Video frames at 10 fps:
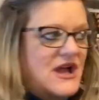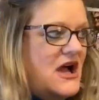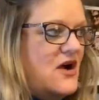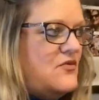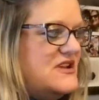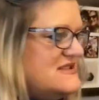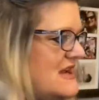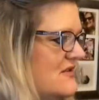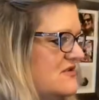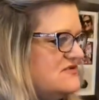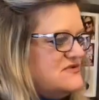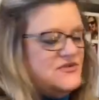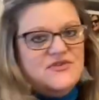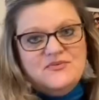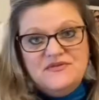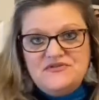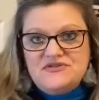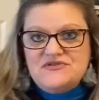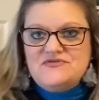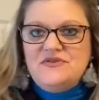resellers or
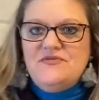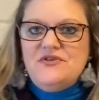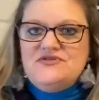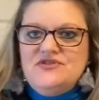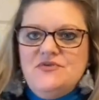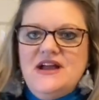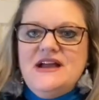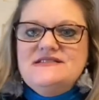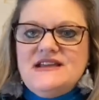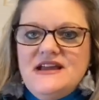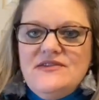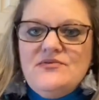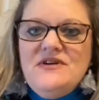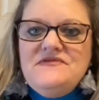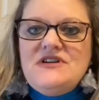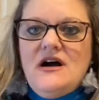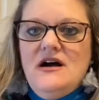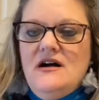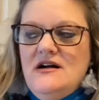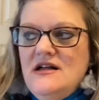thrifters refer to as a thrift
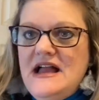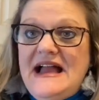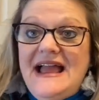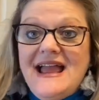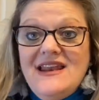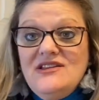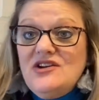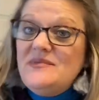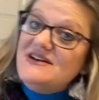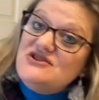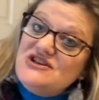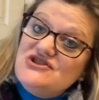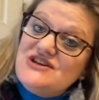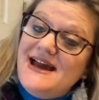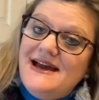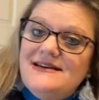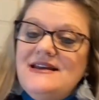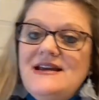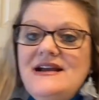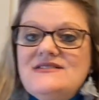haul and a little bit of chit chat.
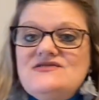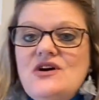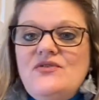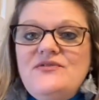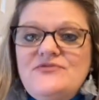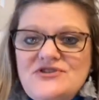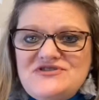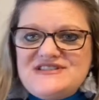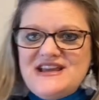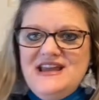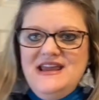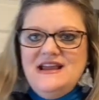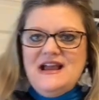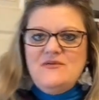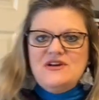So the first thing I want